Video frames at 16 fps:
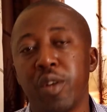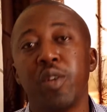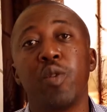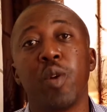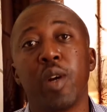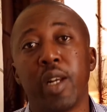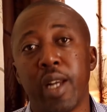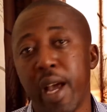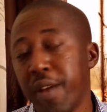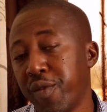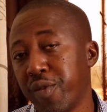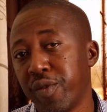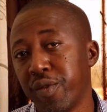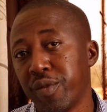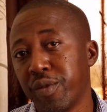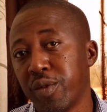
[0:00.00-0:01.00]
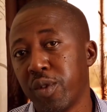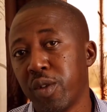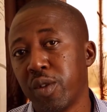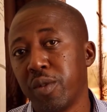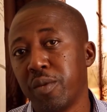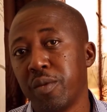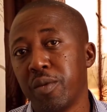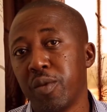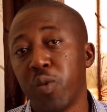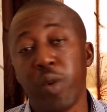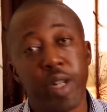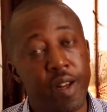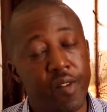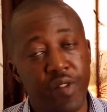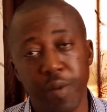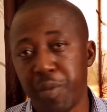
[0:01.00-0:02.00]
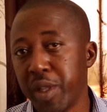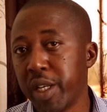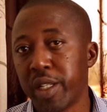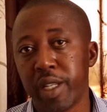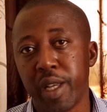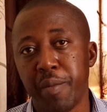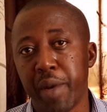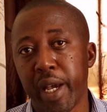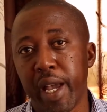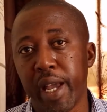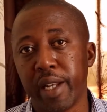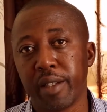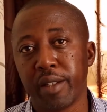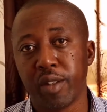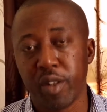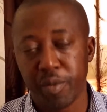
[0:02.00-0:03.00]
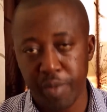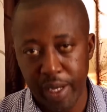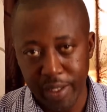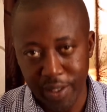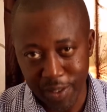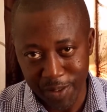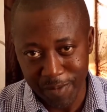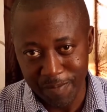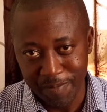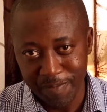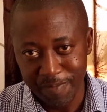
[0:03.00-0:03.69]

Your life will never be the same again. God bless you.